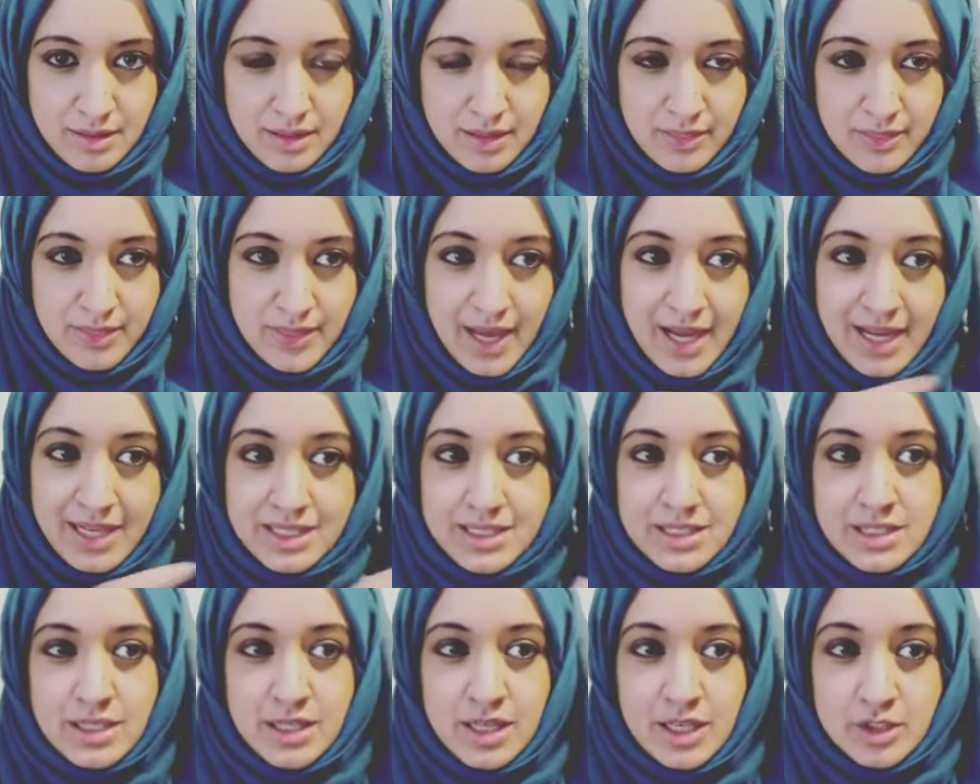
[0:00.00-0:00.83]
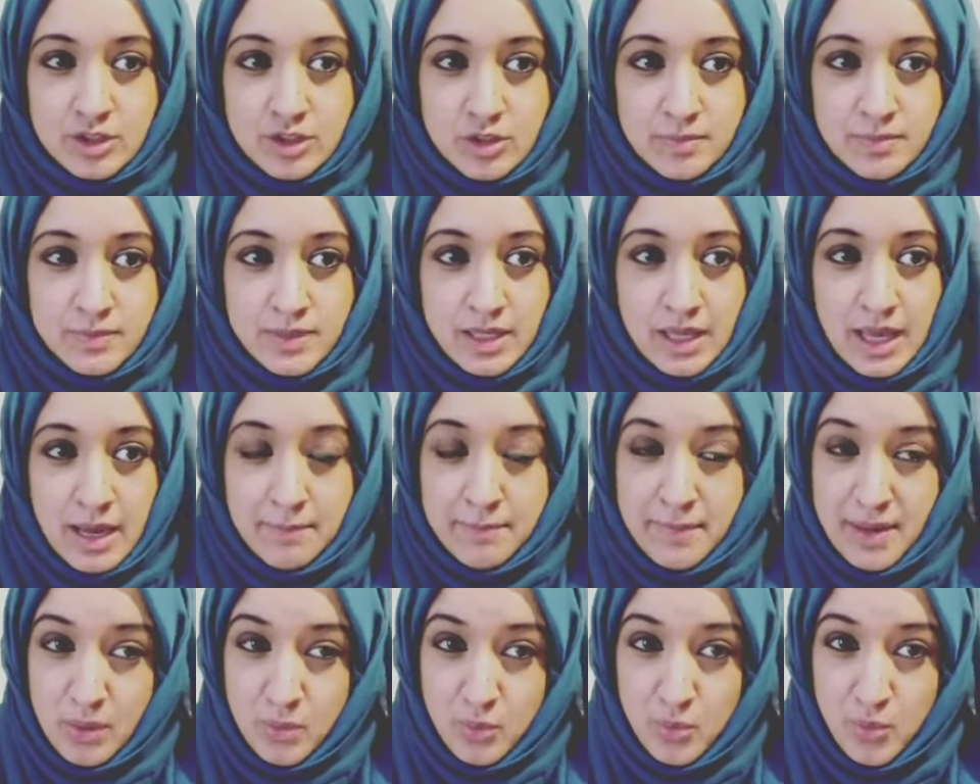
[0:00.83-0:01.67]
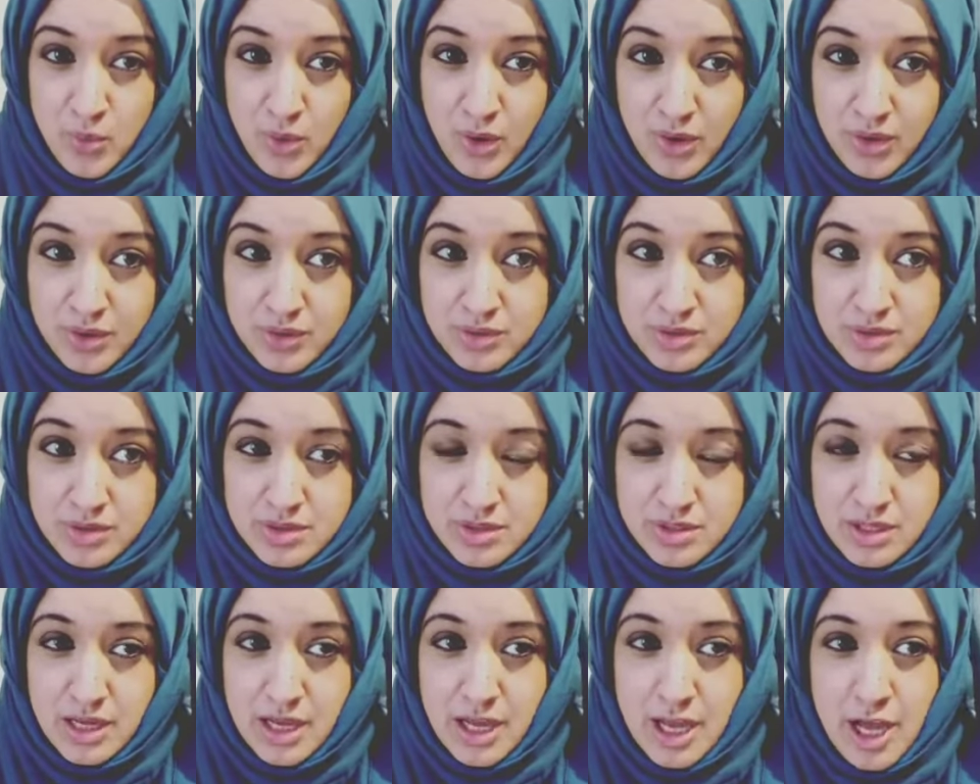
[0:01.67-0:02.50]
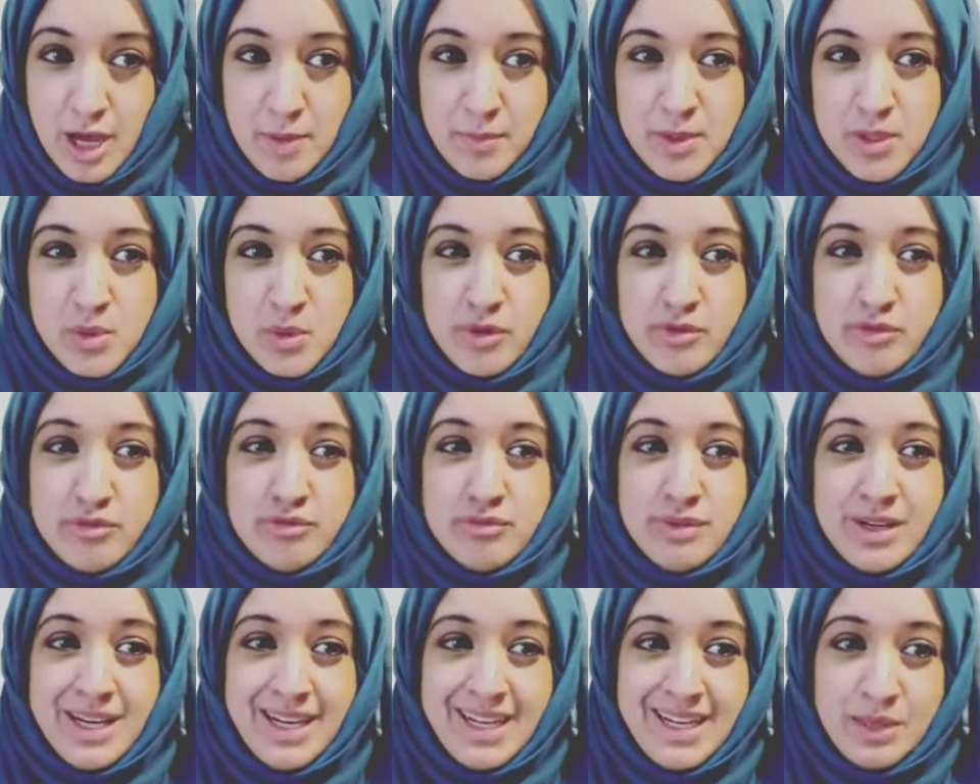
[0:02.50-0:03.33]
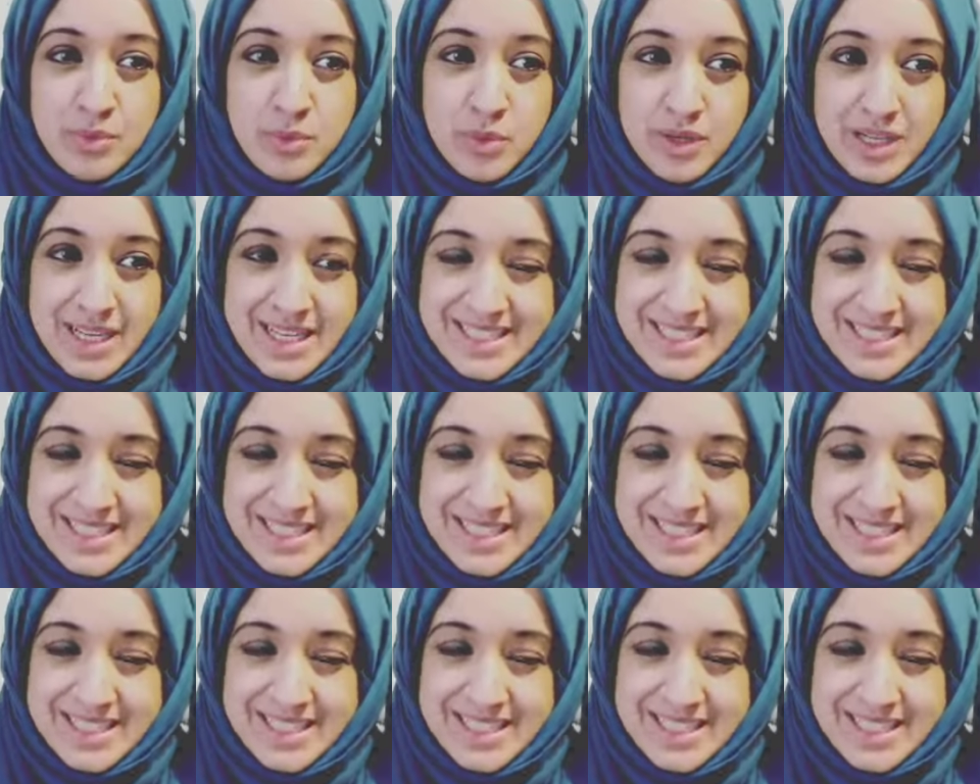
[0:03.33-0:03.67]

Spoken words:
That is something I may want, but do I really want it?